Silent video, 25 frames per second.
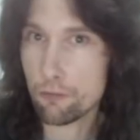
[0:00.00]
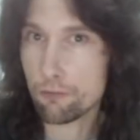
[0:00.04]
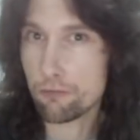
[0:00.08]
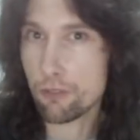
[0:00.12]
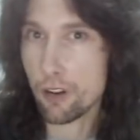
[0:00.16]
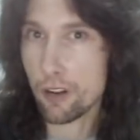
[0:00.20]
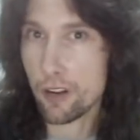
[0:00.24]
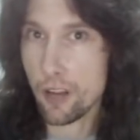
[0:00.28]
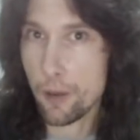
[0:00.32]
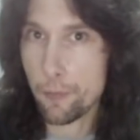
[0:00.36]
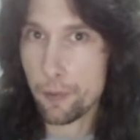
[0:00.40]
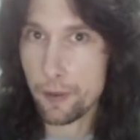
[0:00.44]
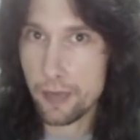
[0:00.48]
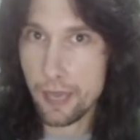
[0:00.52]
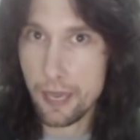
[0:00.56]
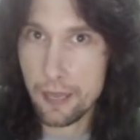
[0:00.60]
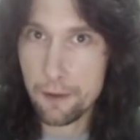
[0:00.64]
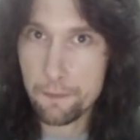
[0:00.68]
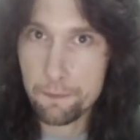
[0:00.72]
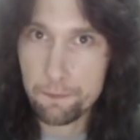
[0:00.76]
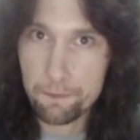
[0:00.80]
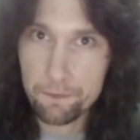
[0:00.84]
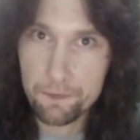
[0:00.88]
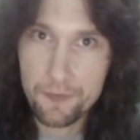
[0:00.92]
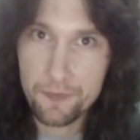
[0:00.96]
run up
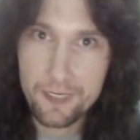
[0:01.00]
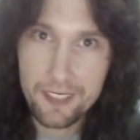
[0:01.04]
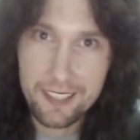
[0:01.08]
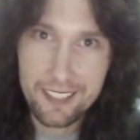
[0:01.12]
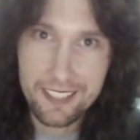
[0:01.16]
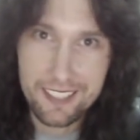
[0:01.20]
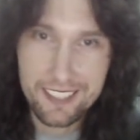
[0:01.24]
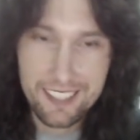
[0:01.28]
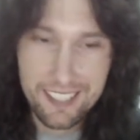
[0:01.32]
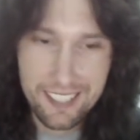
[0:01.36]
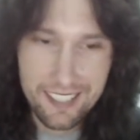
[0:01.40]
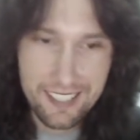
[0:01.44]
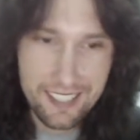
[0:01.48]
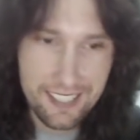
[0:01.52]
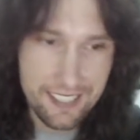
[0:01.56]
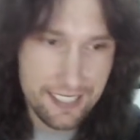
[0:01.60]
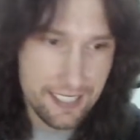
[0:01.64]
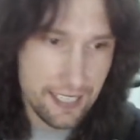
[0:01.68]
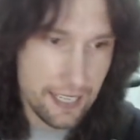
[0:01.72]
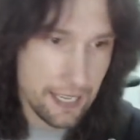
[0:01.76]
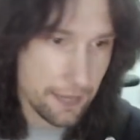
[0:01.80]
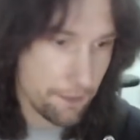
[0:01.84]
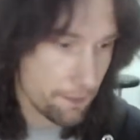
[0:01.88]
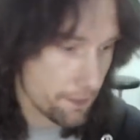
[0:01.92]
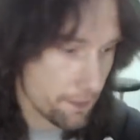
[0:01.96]
again to the
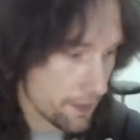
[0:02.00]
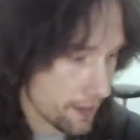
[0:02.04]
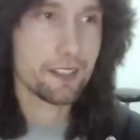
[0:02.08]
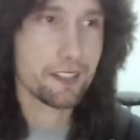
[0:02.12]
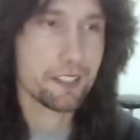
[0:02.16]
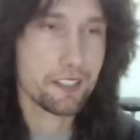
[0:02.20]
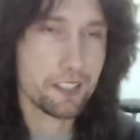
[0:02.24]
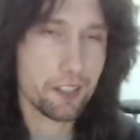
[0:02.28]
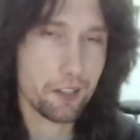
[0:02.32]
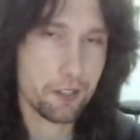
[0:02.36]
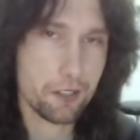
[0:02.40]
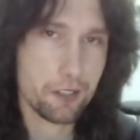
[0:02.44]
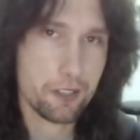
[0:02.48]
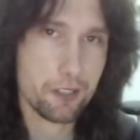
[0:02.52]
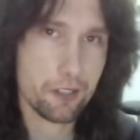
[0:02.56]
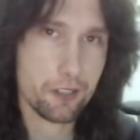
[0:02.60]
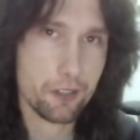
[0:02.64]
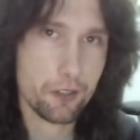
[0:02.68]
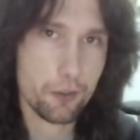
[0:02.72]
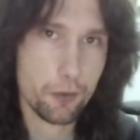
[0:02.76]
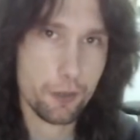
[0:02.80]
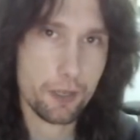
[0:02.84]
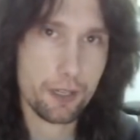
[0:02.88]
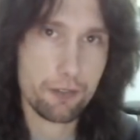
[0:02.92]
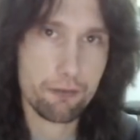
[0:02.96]
C. So just to
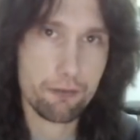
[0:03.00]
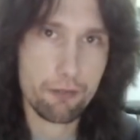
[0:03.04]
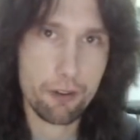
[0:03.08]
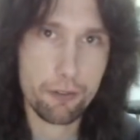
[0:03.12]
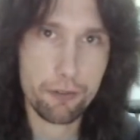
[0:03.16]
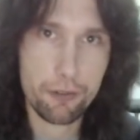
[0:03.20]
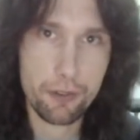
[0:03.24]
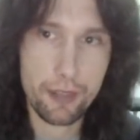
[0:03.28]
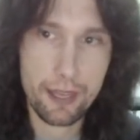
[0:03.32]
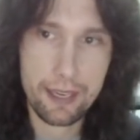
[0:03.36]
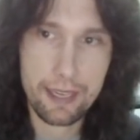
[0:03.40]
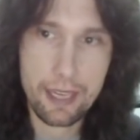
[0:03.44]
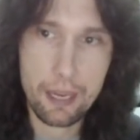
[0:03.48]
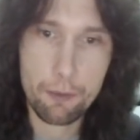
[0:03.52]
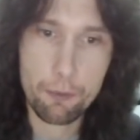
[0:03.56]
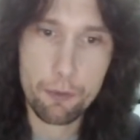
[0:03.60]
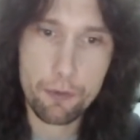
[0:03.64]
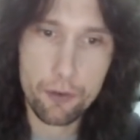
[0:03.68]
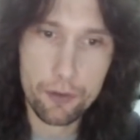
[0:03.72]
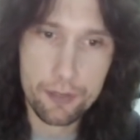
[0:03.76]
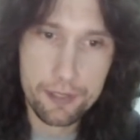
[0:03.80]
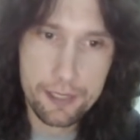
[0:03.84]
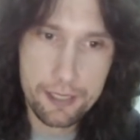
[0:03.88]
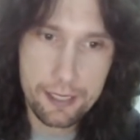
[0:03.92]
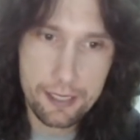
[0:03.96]
quickly run through that again, we've
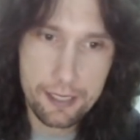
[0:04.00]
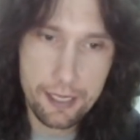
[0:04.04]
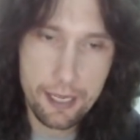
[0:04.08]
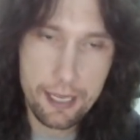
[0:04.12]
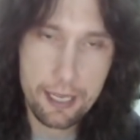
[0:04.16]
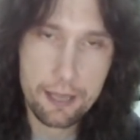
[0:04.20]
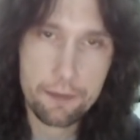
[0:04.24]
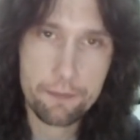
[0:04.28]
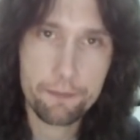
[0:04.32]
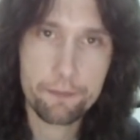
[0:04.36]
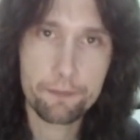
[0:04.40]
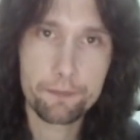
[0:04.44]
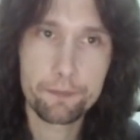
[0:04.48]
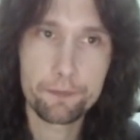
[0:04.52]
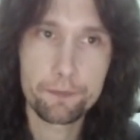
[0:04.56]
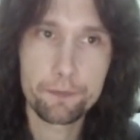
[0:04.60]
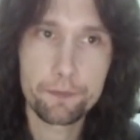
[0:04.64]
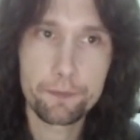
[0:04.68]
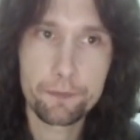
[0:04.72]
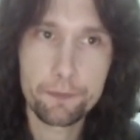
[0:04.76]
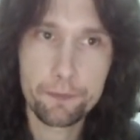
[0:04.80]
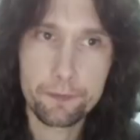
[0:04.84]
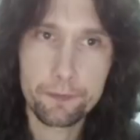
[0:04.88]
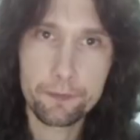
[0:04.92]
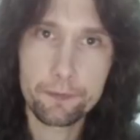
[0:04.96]
got C,
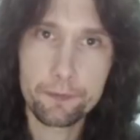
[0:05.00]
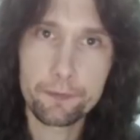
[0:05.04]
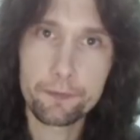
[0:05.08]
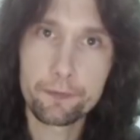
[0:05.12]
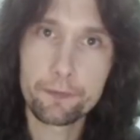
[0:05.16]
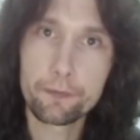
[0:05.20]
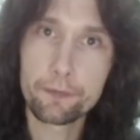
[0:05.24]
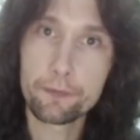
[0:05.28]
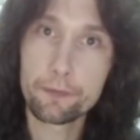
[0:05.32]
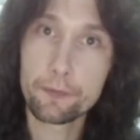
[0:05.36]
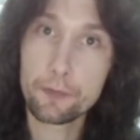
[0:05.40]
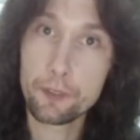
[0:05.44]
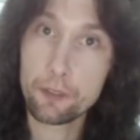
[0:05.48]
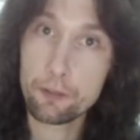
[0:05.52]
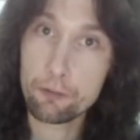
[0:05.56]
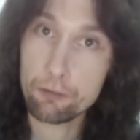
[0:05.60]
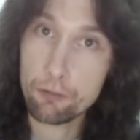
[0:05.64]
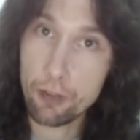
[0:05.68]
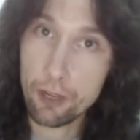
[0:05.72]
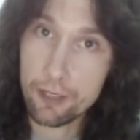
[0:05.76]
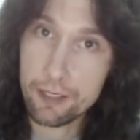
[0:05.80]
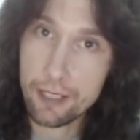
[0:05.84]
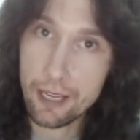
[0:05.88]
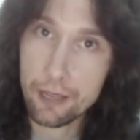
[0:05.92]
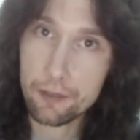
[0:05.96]

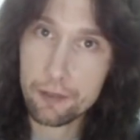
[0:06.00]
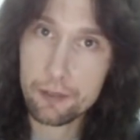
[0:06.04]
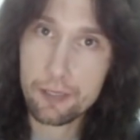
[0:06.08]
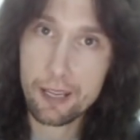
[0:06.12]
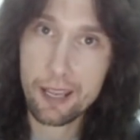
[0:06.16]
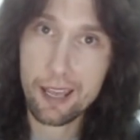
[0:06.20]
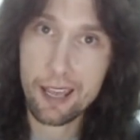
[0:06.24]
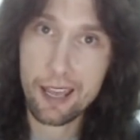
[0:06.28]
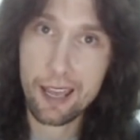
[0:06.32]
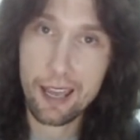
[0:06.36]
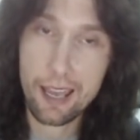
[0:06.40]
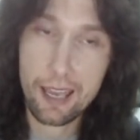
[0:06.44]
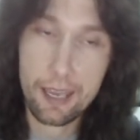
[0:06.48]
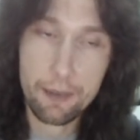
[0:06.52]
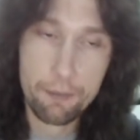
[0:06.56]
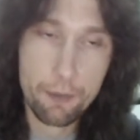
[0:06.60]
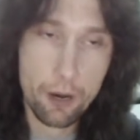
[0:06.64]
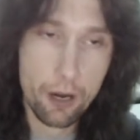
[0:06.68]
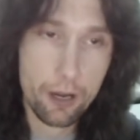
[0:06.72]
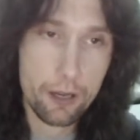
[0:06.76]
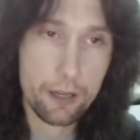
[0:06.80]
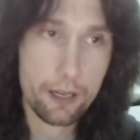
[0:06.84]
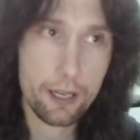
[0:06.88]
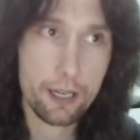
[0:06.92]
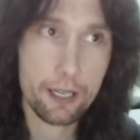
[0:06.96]
run down to A
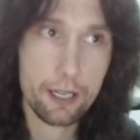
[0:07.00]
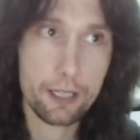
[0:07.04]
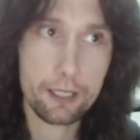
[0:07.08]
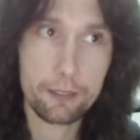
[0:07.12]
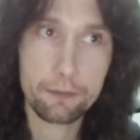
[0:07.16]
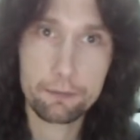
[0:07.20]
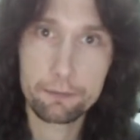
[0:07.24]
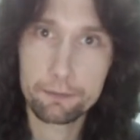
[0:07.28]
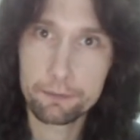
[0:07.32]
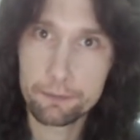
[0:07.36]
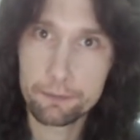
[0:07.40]
minor,